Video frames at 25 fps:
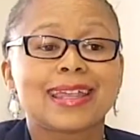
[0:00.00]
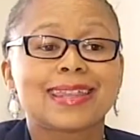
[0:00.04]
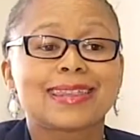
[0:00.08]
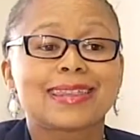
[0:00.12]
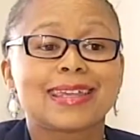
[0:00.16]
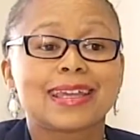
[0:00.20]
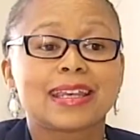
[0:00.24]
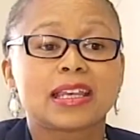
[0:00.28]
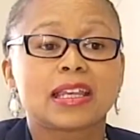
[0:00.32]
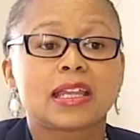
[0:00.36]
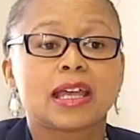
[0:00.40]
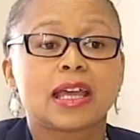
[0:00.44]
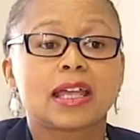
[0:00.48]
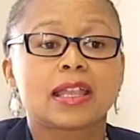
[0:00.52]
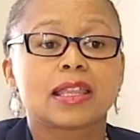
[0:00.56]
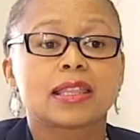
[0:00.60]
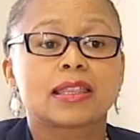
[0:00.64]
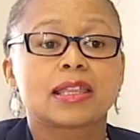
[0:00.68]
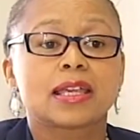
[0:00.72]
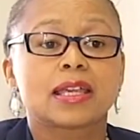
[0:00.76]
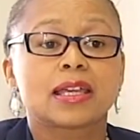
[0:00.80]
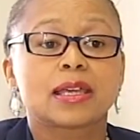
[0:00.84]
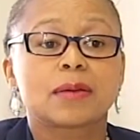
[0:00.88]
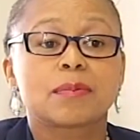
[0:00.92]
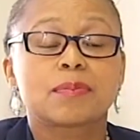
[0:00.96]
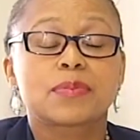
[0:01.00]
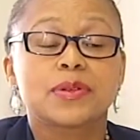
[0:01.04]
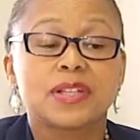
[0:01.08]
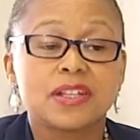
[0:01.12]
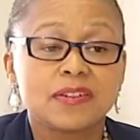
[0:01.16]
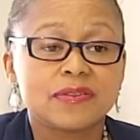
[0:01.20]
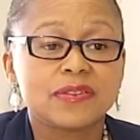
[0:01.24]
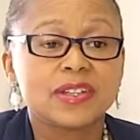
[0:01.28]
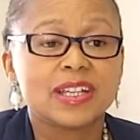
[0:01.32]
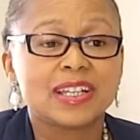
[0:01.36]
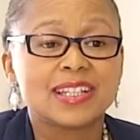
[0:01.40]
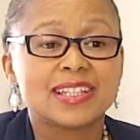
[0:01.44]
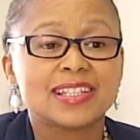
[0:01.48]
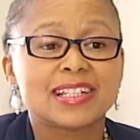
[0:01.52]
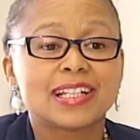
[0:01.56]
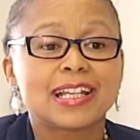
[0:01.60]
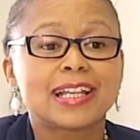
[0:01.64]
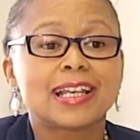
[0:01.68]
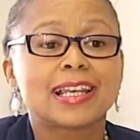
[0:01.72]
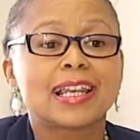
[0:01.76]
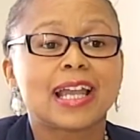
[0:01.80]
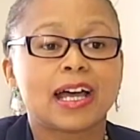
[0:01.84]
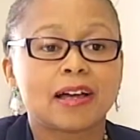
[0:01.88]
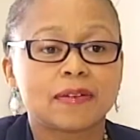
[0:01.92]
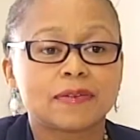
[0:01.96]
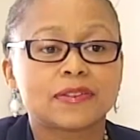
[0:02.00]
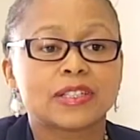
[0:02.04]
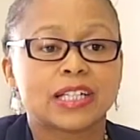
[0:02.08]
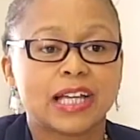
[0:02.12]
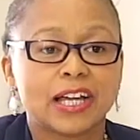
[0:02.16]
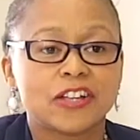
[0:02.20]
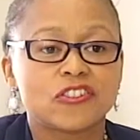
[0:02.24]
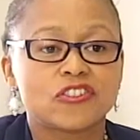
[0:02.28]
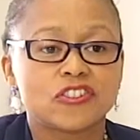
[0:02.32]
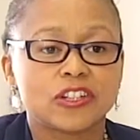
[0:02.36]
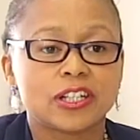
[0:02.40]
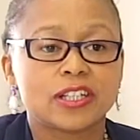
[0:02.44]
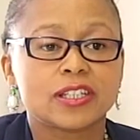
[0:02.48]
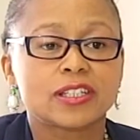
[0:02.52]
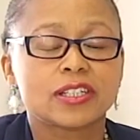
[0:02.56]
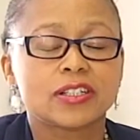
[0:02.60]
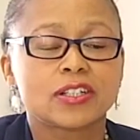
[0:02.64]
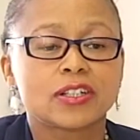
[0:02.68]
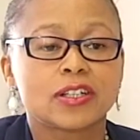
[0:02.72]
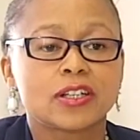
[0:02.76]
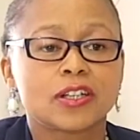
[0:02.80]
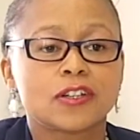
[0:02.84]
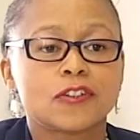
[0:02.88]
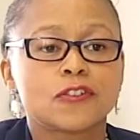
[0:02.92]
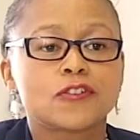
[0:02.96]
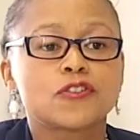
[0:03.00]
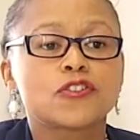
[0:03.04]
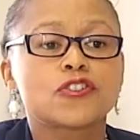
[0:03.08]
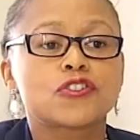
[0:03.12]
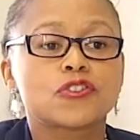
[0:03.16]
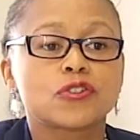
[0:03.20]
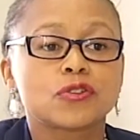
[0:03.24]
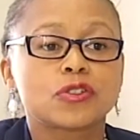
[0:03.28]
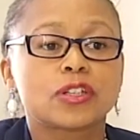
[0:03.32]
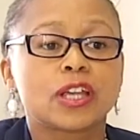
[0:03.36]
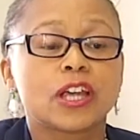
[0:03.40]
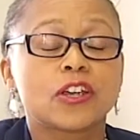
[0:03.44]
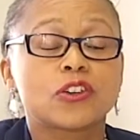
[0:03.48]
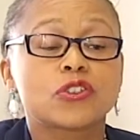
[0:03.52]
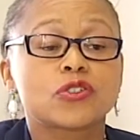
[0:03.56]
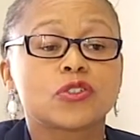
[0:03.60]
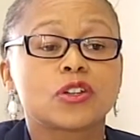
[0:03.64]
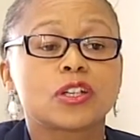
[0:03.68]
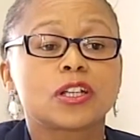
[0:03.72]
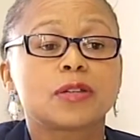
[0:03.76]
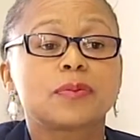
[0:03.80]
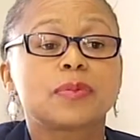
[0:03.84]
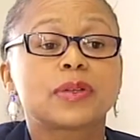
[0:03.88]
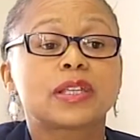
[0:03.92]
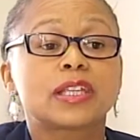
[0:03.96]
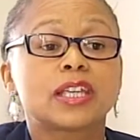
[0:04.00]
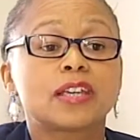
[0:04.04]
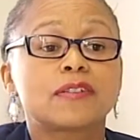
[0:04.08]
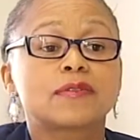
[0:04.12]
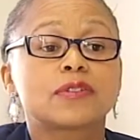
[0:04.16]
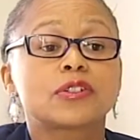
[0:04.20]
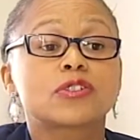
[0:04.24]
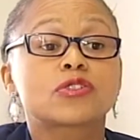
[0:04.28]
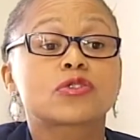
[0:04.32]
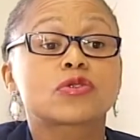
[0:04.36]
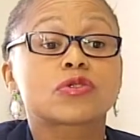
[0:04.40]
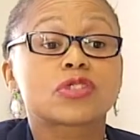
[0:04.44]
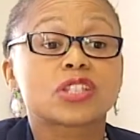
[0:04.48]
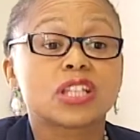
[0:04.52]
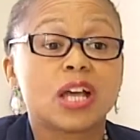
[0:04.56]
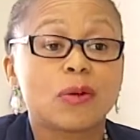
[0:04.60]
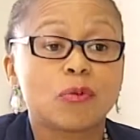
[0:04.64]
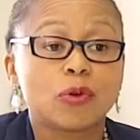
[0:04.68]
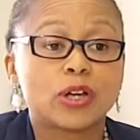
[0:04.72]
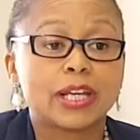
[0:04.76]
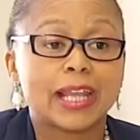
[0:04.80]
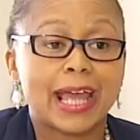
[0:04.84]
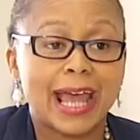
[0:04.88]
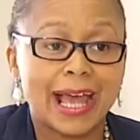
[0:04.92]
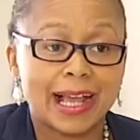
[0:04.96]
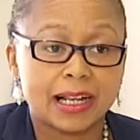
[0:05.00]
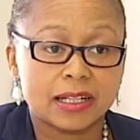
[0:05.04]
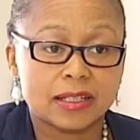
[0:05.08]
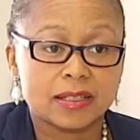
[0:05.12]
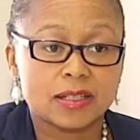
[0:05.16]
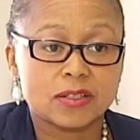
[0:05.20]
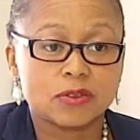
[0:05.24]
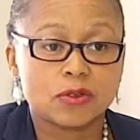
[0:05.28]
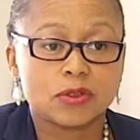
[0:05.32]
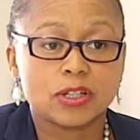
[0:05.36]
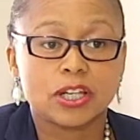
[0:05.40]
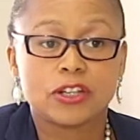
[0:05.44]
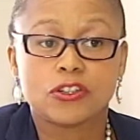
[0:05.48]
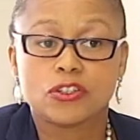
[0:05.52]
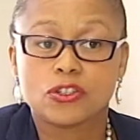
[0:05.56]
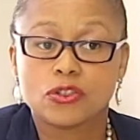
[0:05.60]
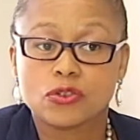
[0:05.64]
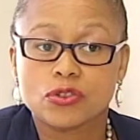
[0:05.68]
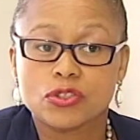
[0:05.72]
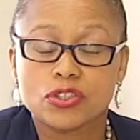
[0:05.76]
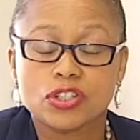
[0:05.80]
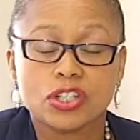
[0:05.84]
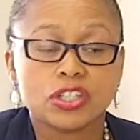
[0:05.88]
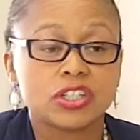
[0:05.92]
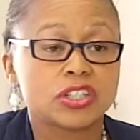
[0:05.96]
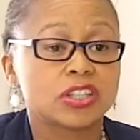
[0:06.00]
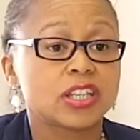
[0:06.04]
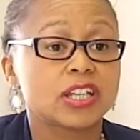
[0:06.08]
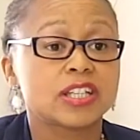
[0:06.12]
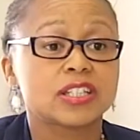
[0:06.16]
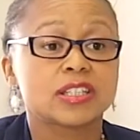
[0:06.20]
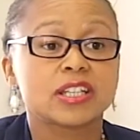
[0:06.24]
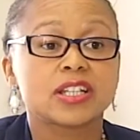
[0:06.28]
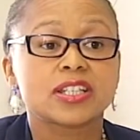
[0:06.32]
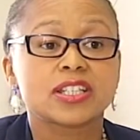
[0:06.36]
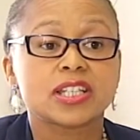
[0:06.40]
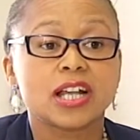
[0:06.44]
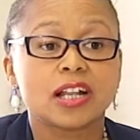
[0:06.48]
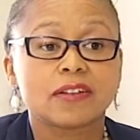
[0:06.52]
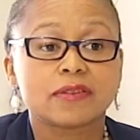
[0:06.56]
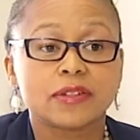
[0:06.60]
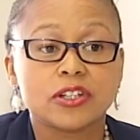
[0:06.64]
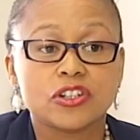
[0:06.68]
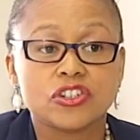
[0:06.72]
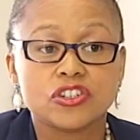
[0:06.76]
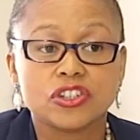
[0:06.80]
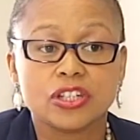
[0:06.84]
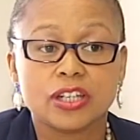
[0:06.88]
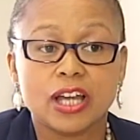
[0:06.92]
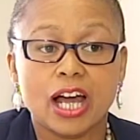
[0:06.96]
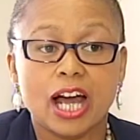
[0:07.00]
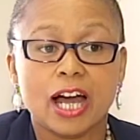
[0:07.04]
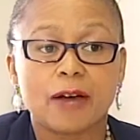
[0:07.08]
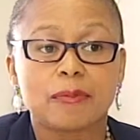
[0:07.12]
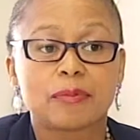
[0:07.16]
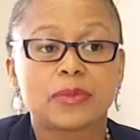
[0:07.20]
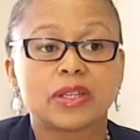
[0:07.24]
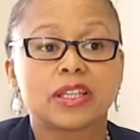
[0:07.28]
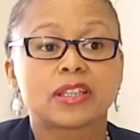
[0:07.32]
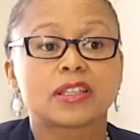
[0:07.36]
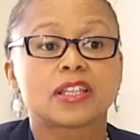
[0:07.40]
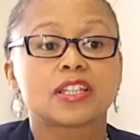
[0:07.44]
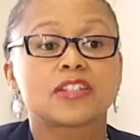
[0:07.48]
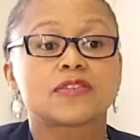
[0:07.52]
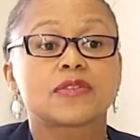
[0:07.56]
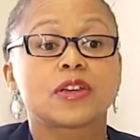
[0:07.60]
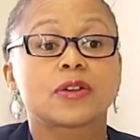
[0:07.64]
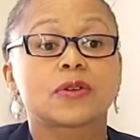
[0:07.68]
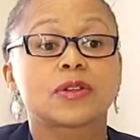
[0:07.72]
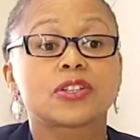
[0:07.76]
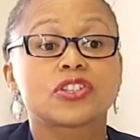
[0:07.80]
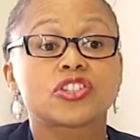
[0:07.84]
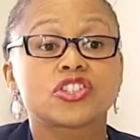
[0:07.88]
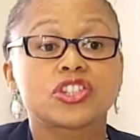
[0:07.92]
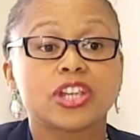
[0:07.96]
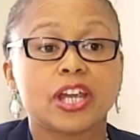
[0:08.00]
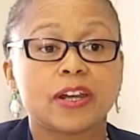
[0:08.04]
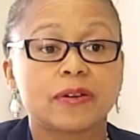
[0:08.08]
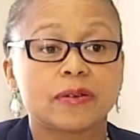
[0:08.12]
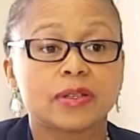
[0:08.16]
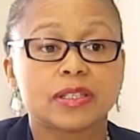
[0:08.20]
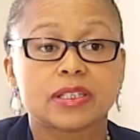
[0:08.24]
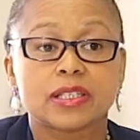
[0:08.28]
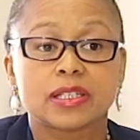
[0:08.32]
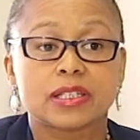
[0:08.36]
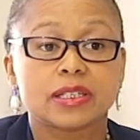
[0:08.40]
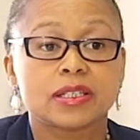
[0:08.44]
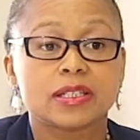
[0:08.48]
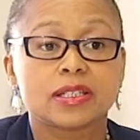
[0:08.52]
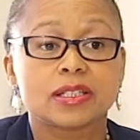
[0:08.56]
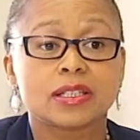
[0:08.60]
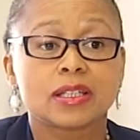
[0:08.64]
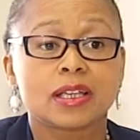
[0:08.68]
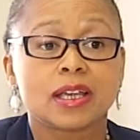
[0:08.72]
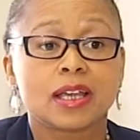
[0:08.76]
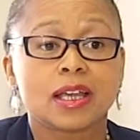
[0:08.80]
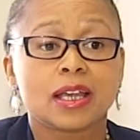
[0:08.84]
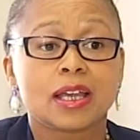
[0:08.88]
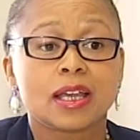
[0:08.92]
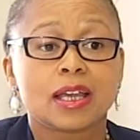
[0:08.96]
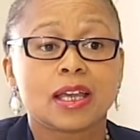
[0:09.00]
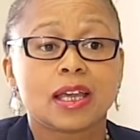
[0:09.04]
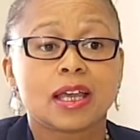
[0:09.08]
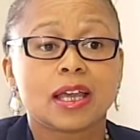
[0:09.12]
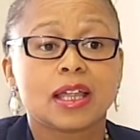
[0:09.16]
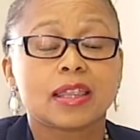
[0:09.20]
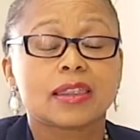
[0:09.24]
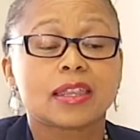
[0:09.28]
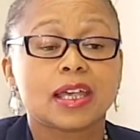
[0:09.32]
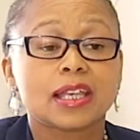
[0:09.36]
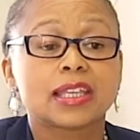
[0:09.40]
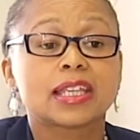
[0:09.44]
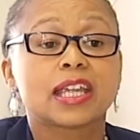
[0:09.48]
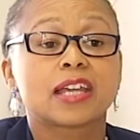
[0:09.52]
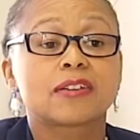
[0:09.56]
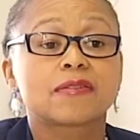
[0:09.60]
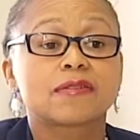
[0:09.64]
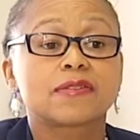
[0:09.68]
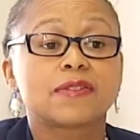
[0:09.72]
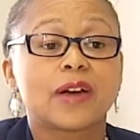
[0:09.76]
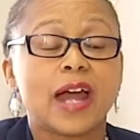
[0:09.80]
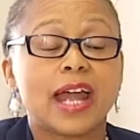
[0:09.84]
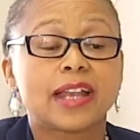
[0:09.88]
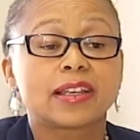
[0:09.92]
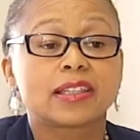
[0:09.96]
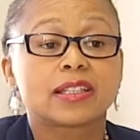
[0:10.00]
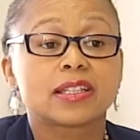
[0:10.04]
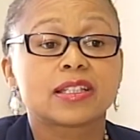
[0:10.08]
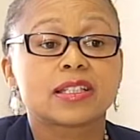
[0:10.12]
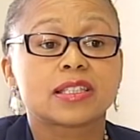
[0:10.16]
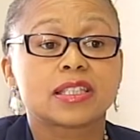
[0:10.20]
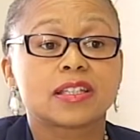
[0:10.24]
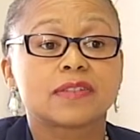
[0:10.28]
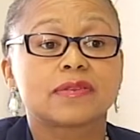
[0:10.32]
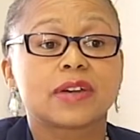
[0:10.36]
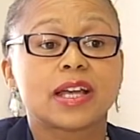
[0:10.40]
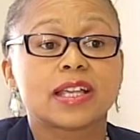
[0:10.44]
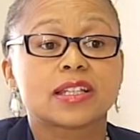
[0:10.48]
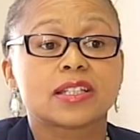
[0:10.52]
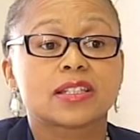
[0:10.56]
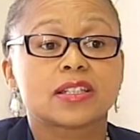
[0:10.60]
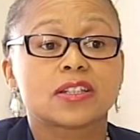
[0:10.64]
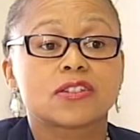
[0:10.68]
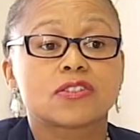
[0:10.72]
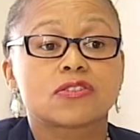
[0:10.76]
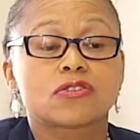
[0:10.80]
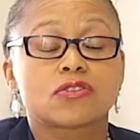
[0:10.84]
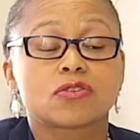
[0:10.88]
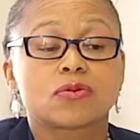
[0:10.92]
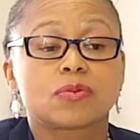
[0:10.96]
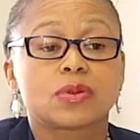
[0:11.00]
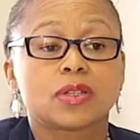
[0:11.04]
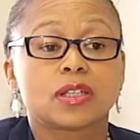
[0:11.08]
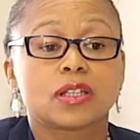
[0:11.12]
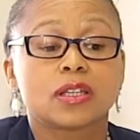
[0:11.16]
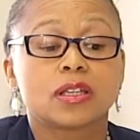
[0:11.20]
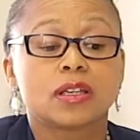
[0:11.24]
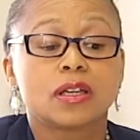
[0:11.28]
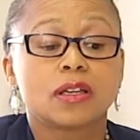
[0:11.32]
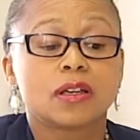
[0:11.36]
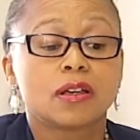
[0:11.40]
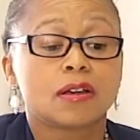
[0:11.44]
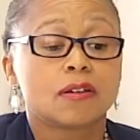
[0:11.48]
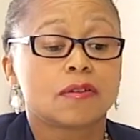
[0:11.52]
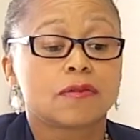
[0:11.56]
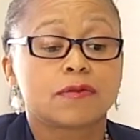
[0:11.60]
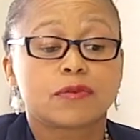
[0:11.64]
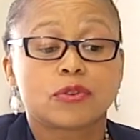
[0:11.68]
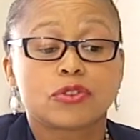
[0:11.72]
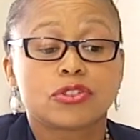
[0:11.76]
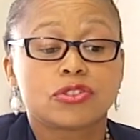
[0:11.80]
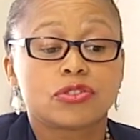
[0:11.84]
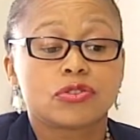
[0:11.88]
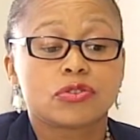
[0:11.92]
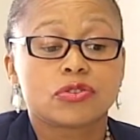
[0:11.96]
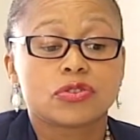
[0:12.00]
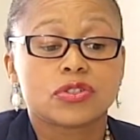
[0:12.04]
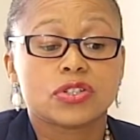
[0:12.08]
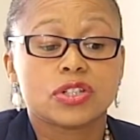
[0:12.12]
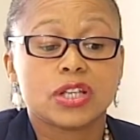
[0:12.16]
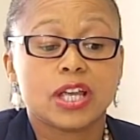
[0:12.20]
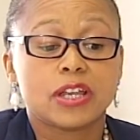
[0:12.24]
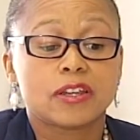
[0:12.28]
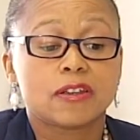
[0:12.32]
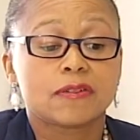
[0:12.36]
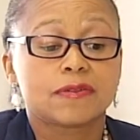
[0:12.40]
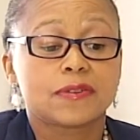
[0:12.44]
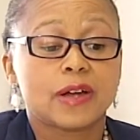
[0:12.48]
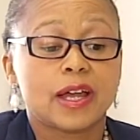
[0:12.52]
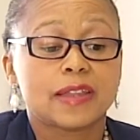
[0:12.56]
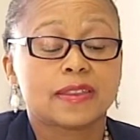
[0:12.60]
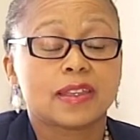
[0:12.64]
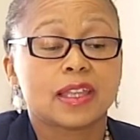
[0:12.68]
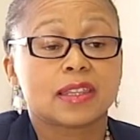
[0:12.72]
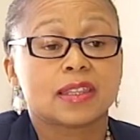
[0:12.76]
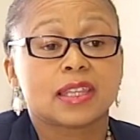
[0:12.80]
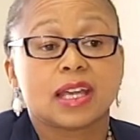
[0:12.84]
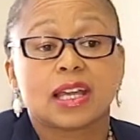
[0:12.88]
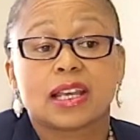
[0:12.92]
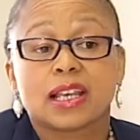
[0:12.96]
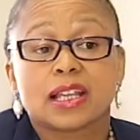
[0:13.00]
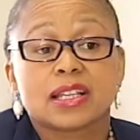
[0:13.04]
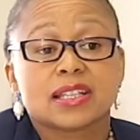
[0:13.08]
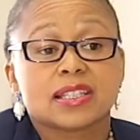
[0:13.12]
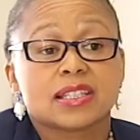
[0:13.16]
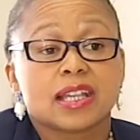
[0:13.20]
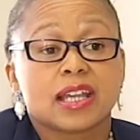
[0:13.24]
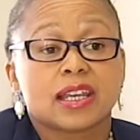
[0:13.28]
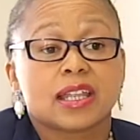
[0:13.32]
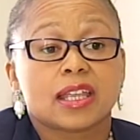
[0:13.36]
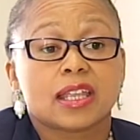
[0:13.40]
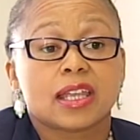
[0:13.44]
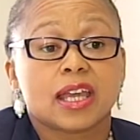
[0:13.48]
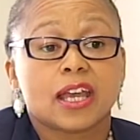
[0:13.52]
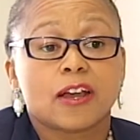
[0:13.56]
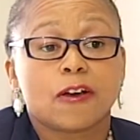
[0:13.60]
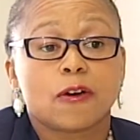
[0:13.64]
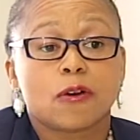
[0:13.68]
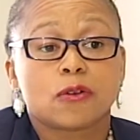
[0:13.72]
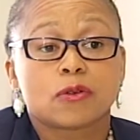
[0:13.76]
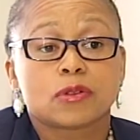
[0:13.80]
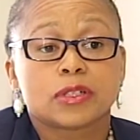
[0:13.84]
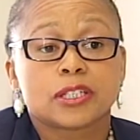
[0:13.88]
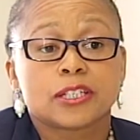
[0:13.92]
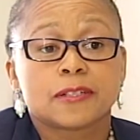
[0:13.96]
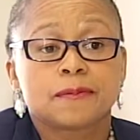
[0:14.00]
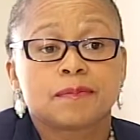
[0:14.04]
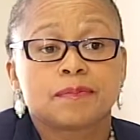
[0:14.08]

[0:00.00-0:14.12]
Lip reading: then the previously loved gadget should actually be given to someone else who can use it. There's the Salvation Army, there's various charities that can find these devices to be for use, and you find that they are less than a year old.